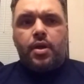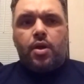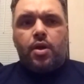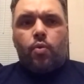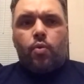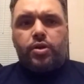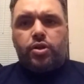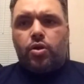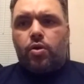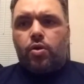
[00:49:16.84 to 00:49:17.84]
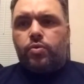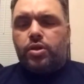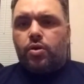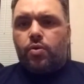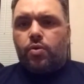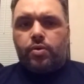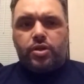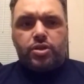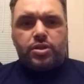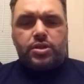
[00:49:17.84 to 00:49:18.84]
When you
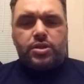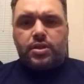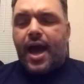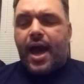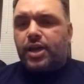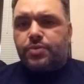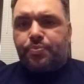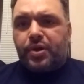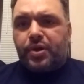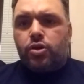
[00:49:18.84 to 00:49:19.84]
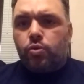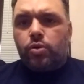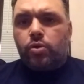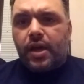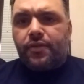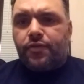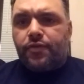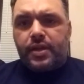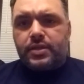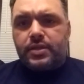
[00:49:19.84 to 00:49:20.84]
just hatch, bringing new life
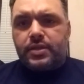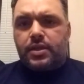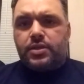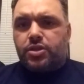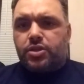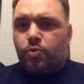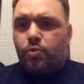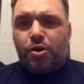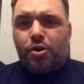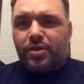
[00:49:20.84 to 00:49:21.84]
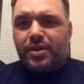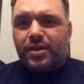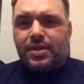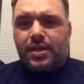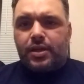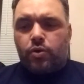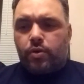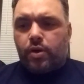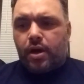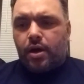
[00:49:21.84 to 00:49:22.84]
into the world, and it's like
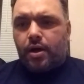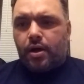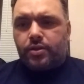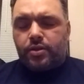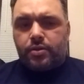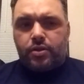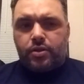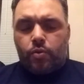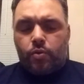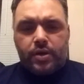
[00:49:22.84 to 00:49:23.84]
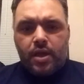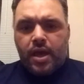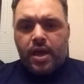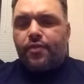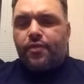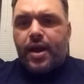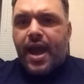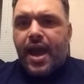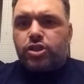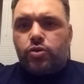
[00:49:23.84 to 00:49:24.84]
whenever I hatch a new
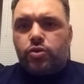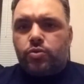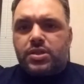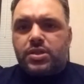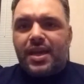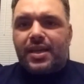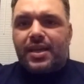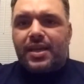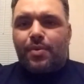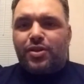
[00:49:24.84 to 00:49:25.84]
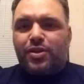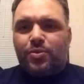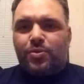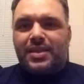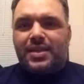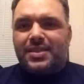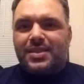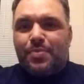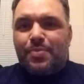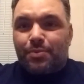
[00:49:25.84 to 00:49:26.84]
snake, it's the excitement.
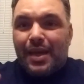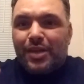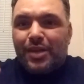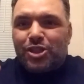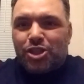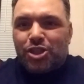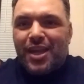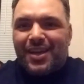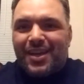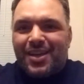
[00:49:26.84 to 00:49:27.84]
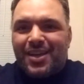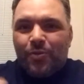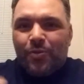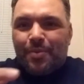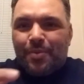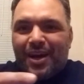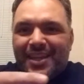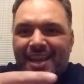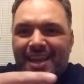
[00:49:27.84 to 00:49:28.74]
Sometimes I shake when I'm cutting an egg.